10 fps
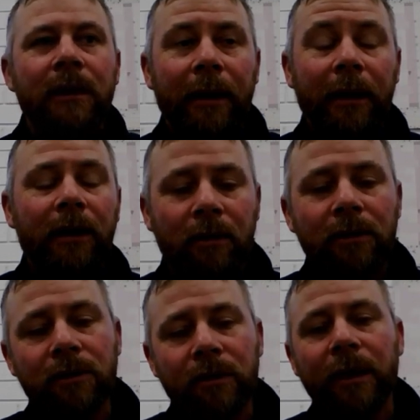They can
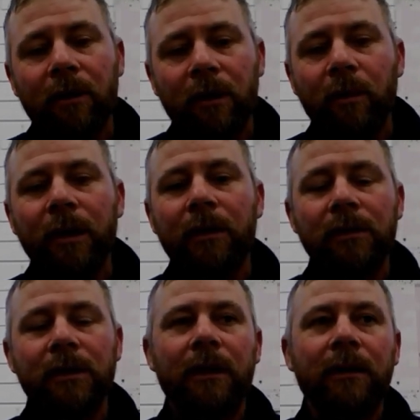concentrate quite well.
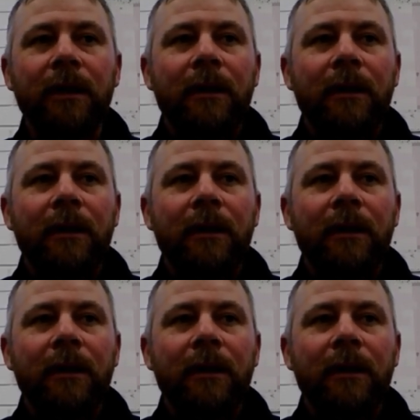So,